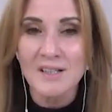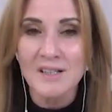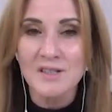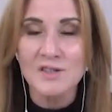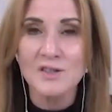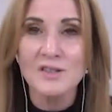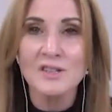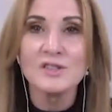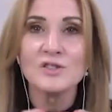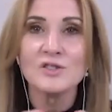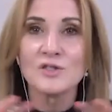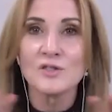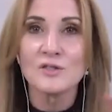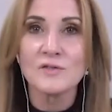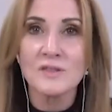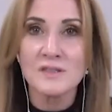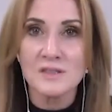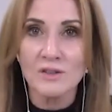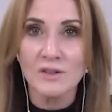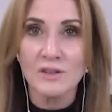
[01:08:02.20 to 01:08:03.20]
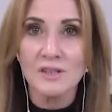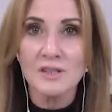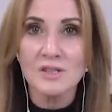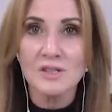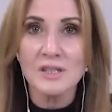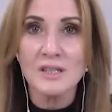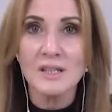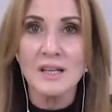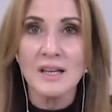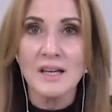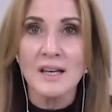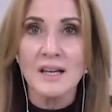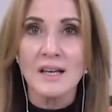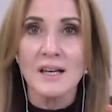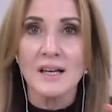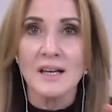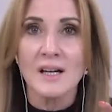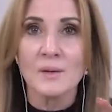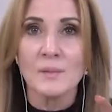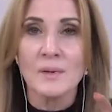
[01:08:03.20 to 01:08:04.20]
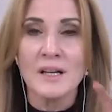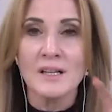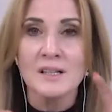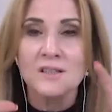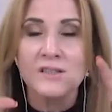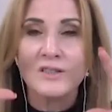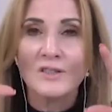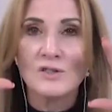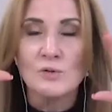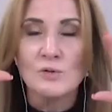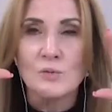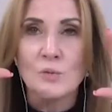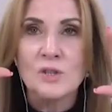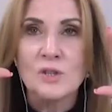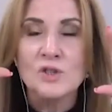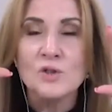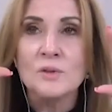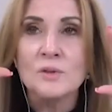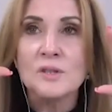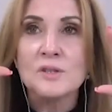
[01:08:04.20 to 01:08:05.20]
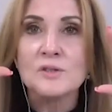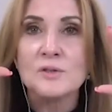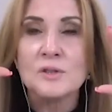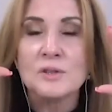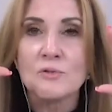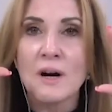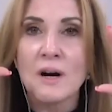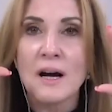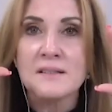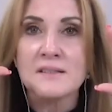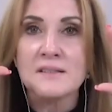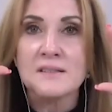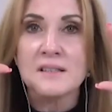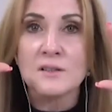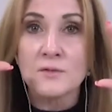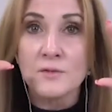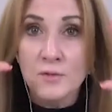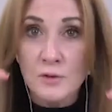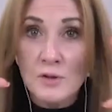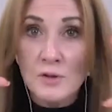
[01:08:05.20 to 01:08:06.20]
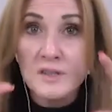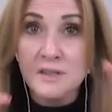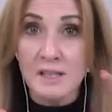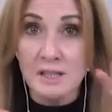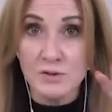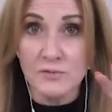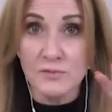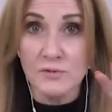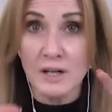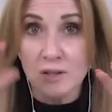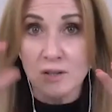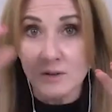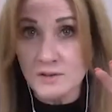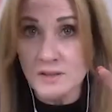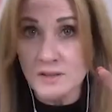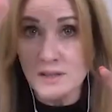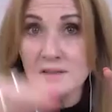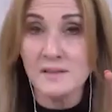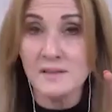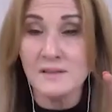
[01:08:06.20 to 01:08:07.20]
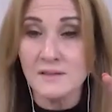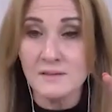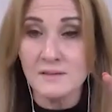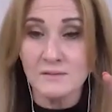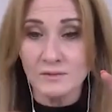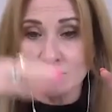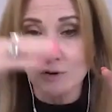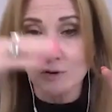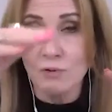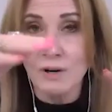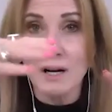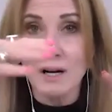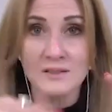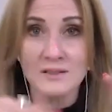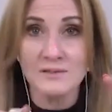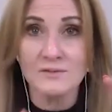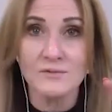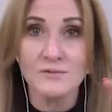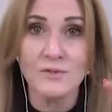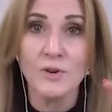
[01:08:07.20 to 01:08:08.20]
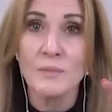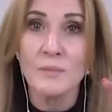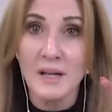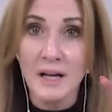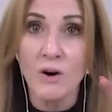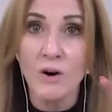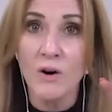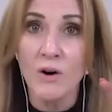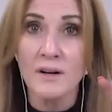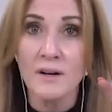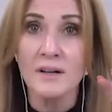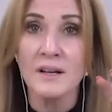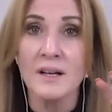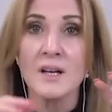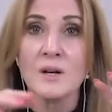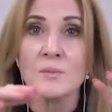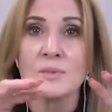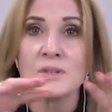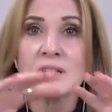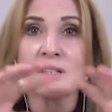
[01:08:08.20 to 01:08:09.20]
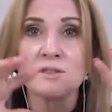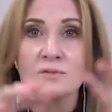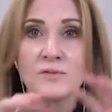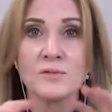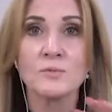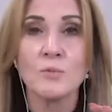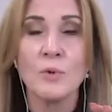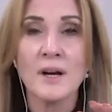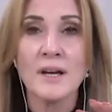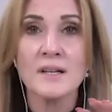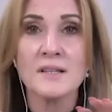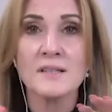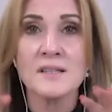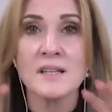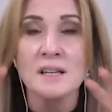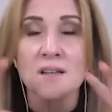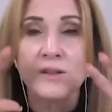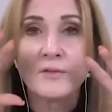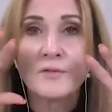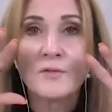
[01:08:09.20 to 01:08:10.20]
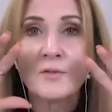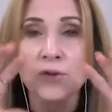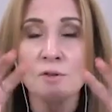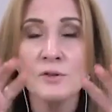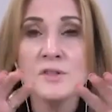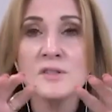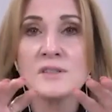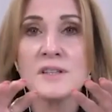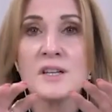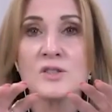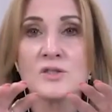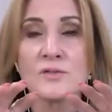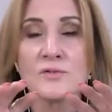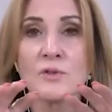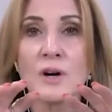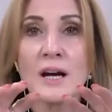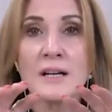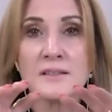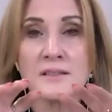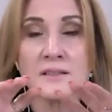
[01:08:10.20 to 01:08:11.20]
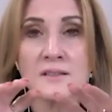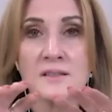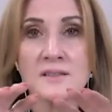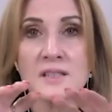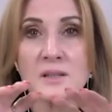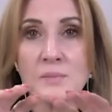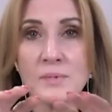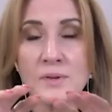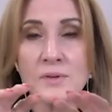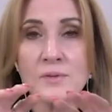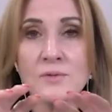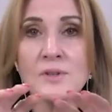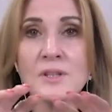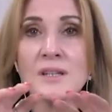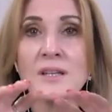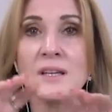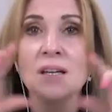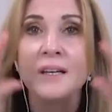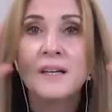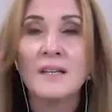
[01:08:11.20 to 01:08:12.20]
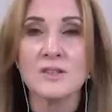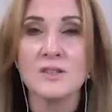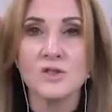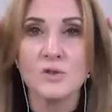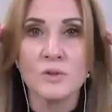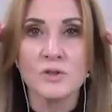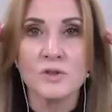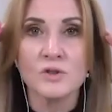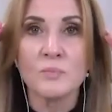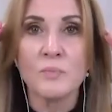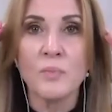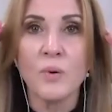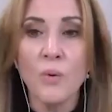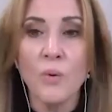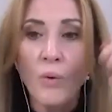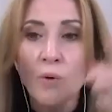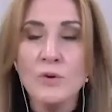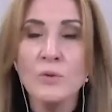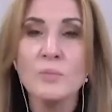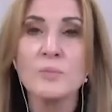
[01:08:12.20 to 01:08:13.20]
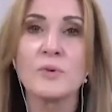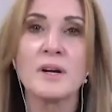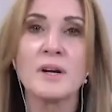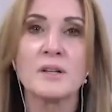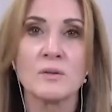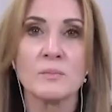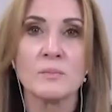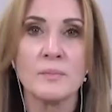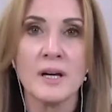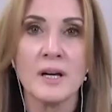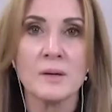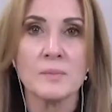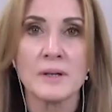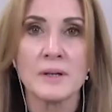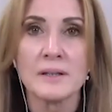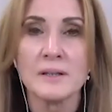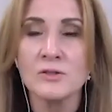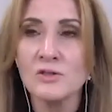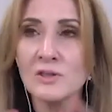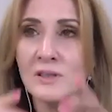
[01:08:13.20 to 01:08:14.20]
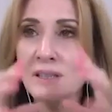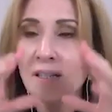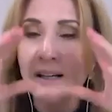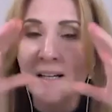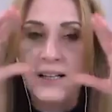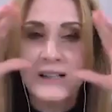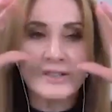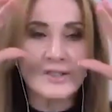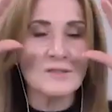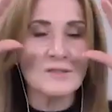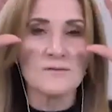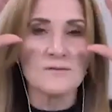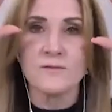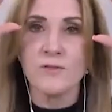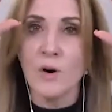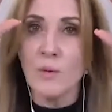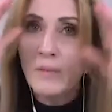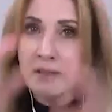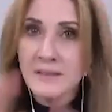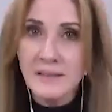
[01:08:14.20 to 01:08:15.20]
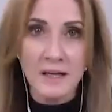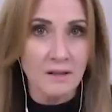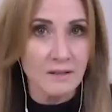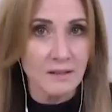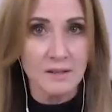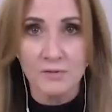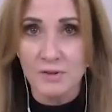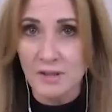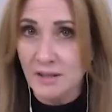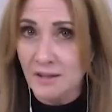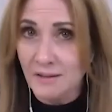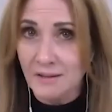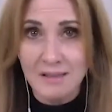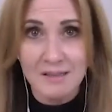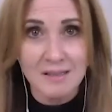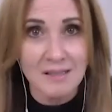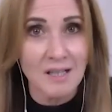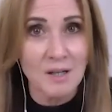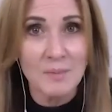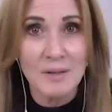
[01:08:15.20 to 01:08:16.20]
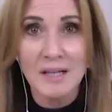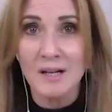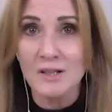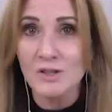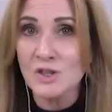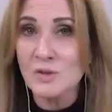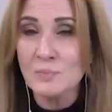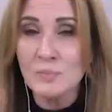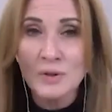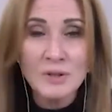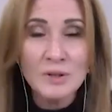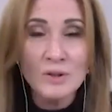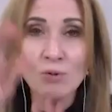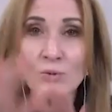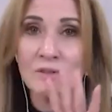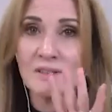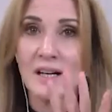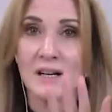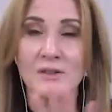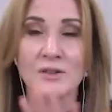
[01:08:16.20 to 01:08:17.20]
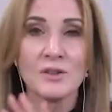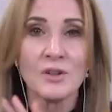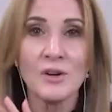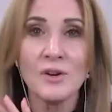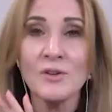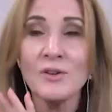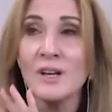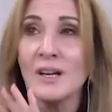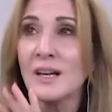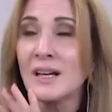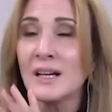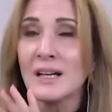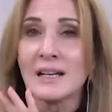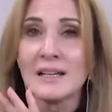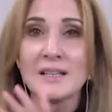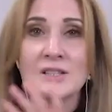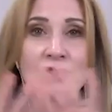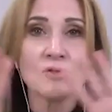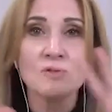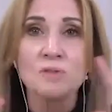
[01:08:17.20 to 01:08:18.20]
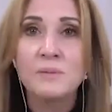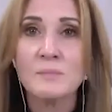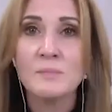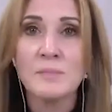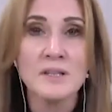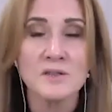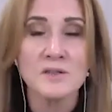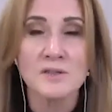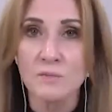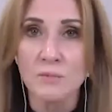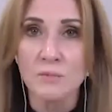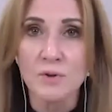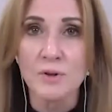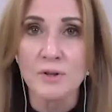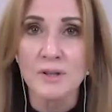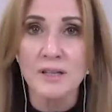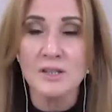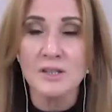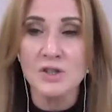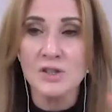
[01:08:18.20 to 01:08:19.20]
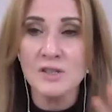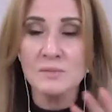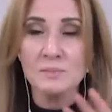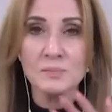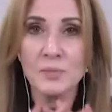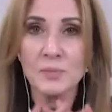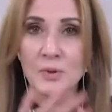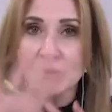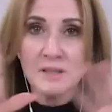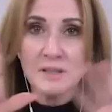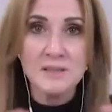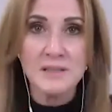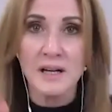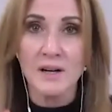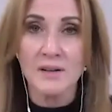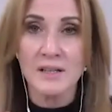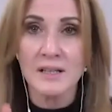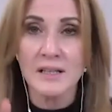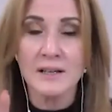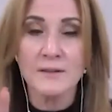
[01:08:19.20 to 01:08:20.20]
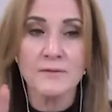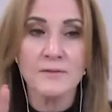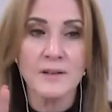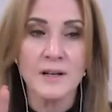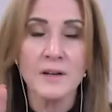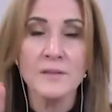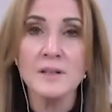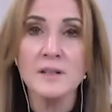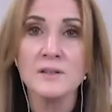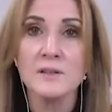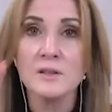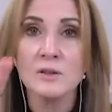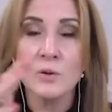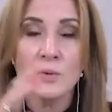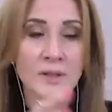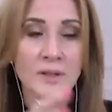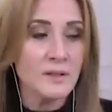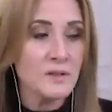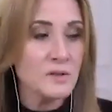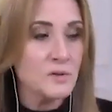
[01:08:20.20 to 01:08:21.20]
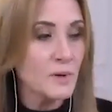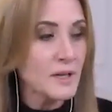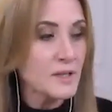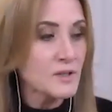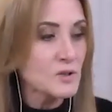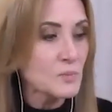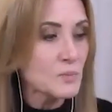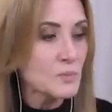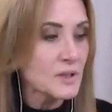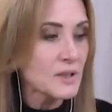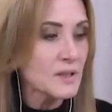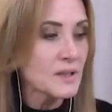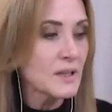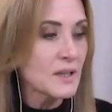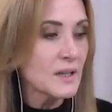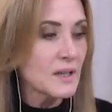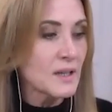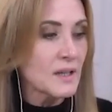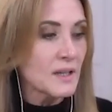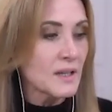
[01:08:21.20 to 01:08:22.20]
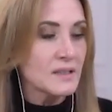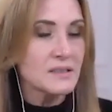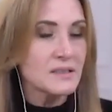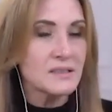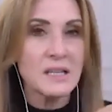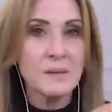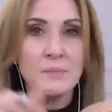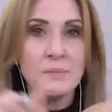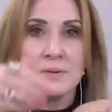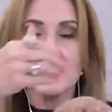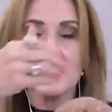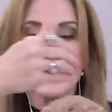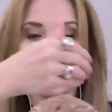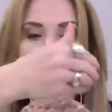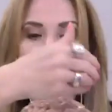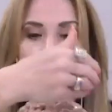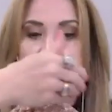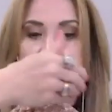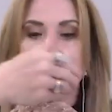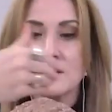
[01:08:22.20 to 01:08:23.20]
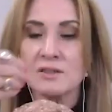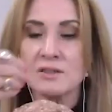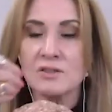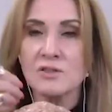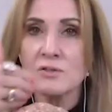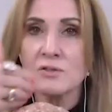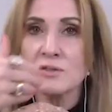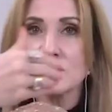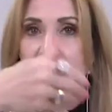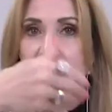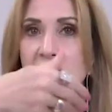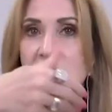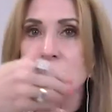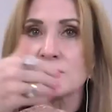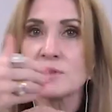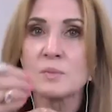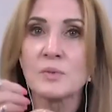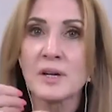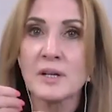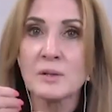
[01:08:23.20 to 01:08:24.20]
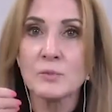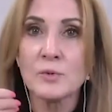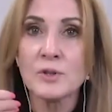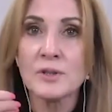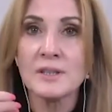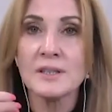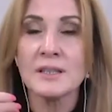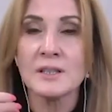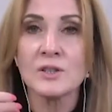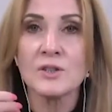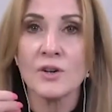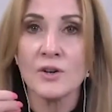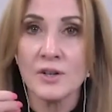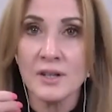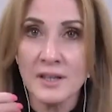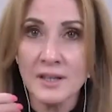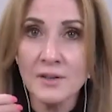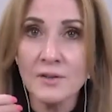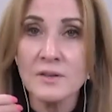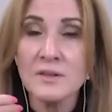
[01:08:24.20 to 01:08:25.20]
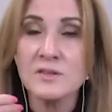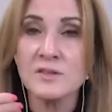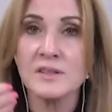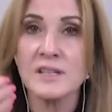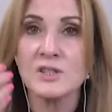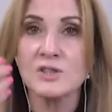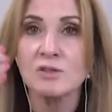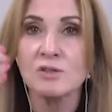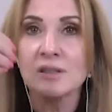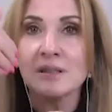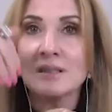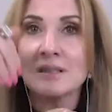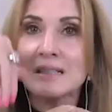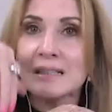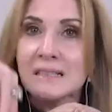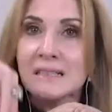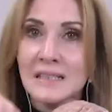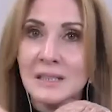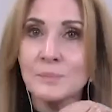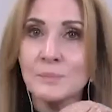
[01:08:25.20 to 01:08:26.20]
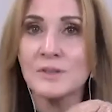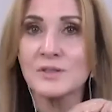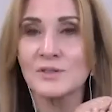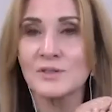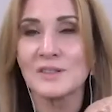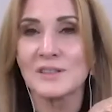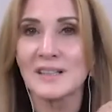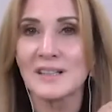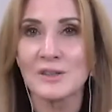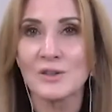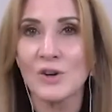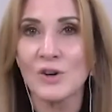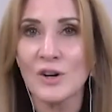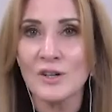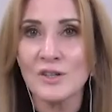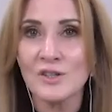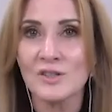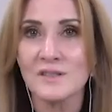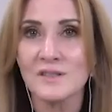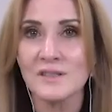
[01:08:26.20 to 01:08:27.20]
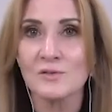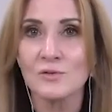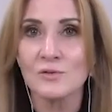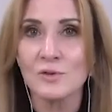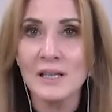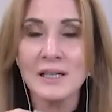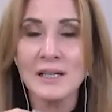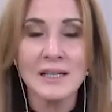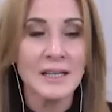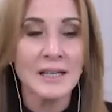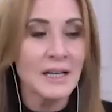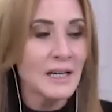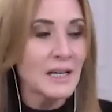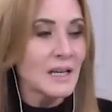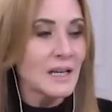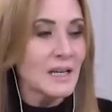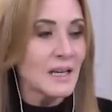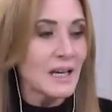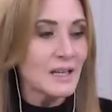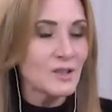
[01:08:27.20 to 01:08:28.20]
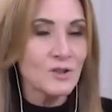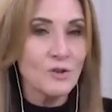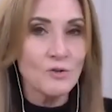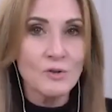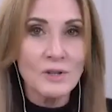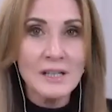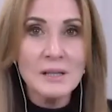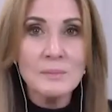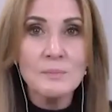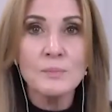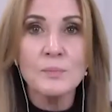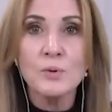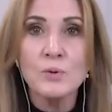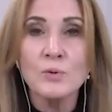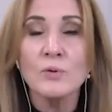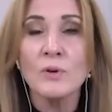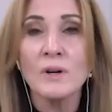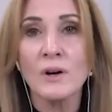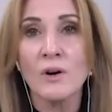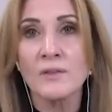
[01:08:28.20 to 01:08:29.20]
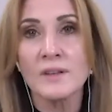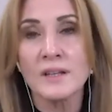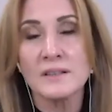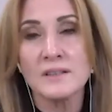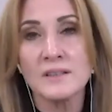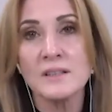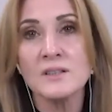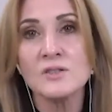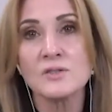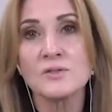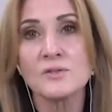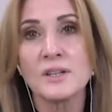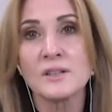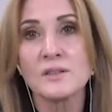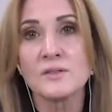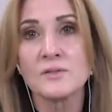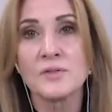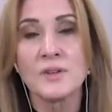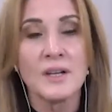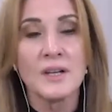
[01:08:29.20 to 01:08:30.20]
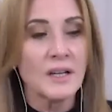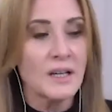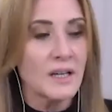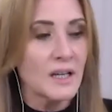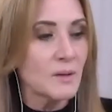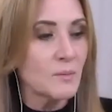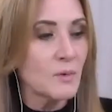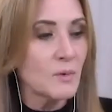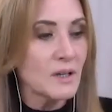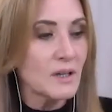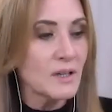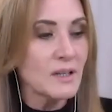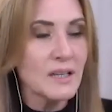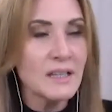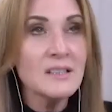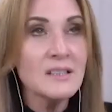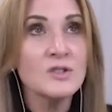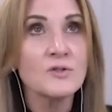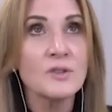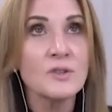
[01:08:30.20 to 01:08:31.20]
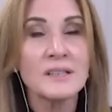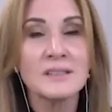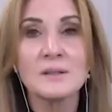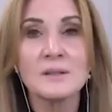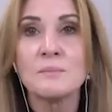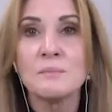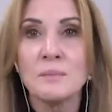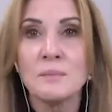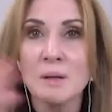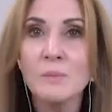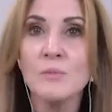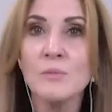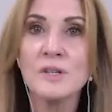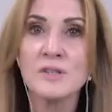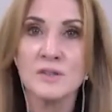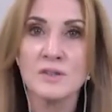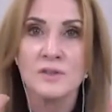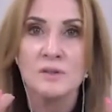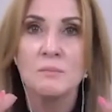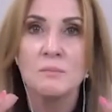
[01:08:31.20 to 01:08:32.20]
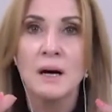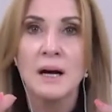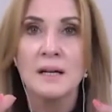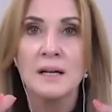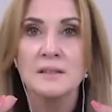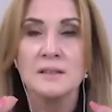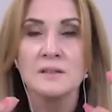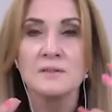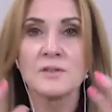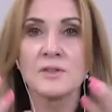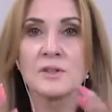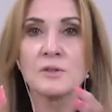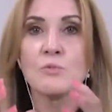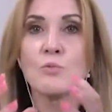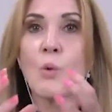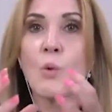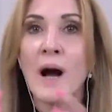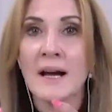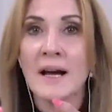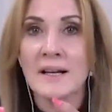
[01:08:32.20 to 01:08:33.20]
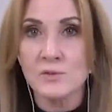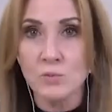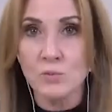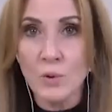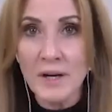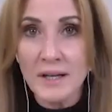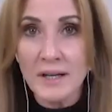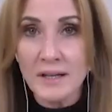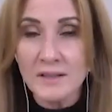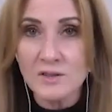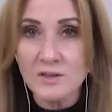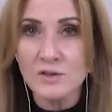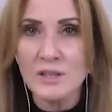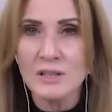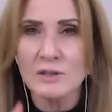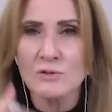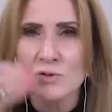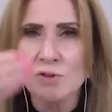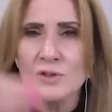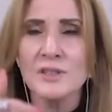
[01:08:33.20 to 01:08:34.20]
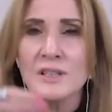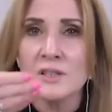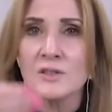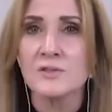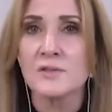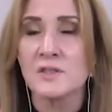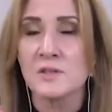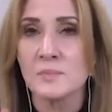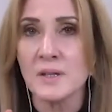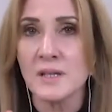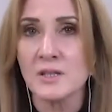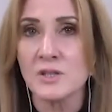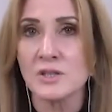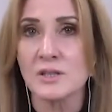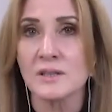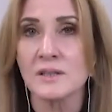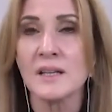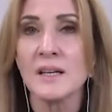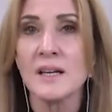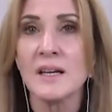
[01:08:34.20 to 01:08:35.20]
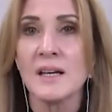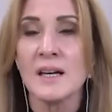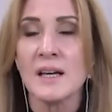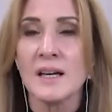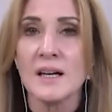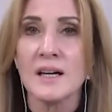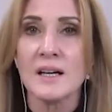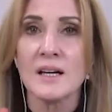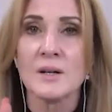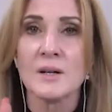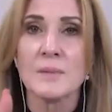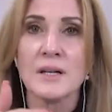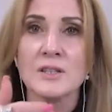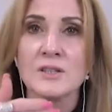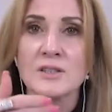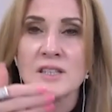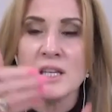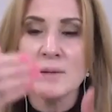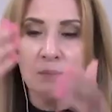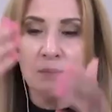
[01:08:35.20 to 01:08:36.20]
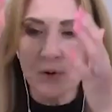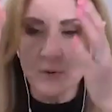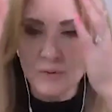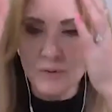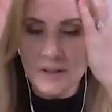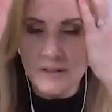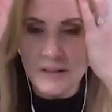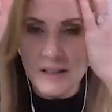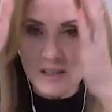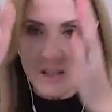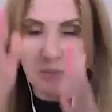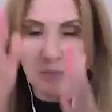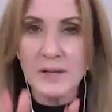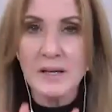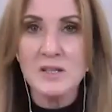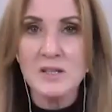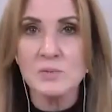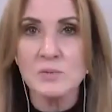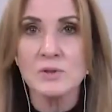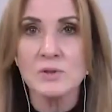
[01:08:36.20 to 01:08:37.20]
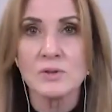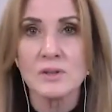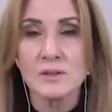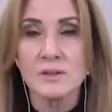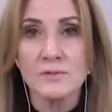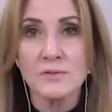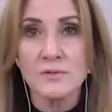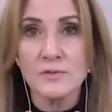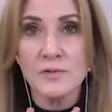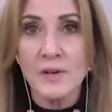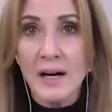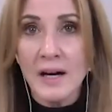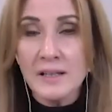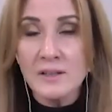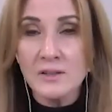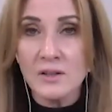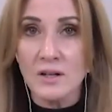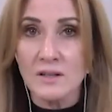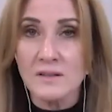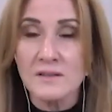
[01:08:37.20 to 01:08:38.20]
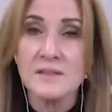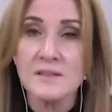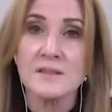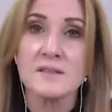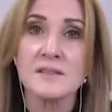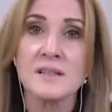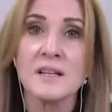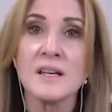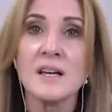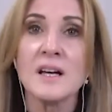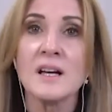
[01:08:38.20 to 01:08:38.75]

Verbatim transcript: So the neurophysiology. Um, and you, what you want to do in write in the first stage of write, because there's you write from now on, but in different ways. The first stage of writing, step three, is you want to pour your brain on paper, literally just hmm. vomit out everything that's coming out. Just put it all down. No literary piece of work. Just put it down. And I found that the quickest way to bring depth, uh, to get the two sides of the brain working in coherence so that you can dig deep into the unconscious and really, you know, really pull on that integrative, um, uh, integrate the memories of the mind in a very wise way. So you get good introspection um, and keep you in that space where you can find answers.